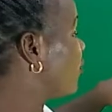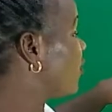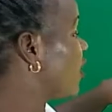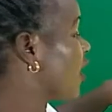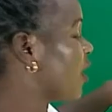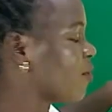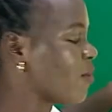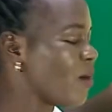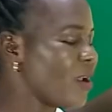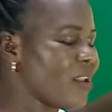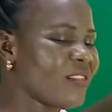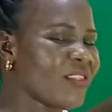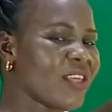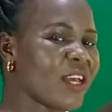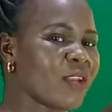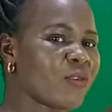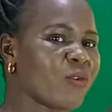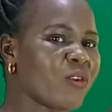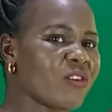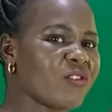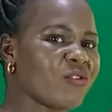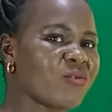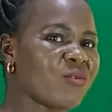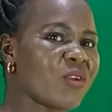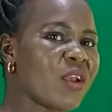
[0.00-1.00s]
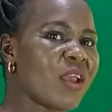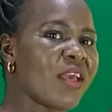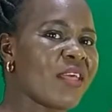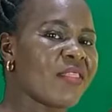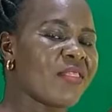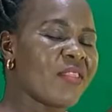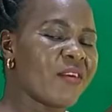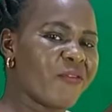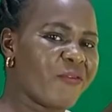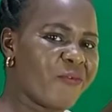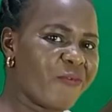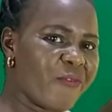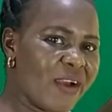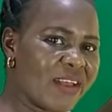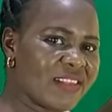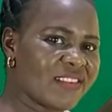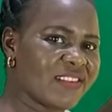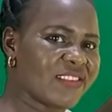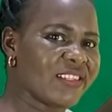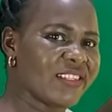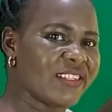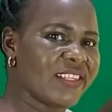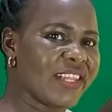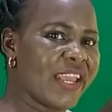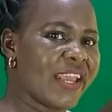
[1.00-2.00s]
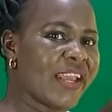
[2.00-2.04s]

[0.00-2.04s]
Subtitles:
of January, that was the first